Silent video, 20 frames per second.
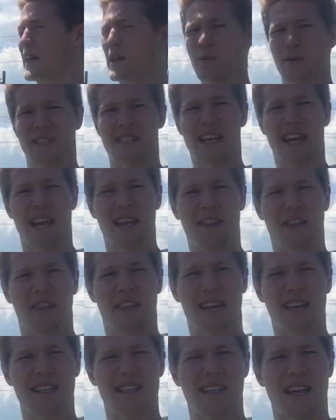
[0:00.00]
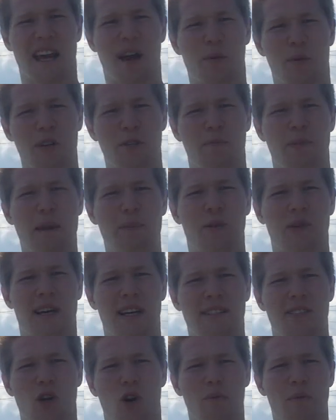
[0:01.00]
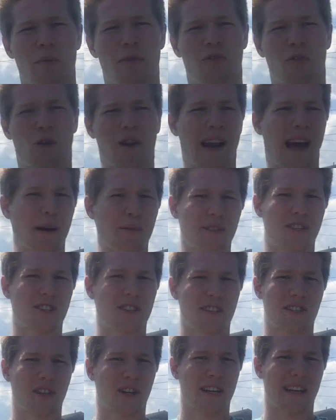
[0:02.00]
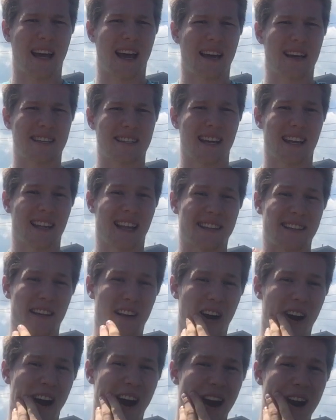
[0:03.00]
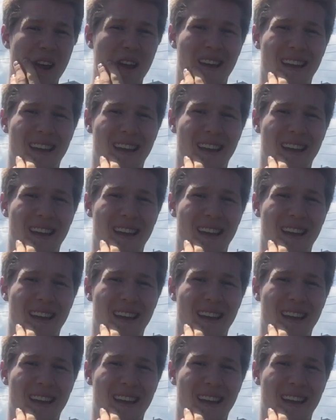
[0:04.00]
was saying things that I wish people had told me before, and I was just looking at it because I like the car.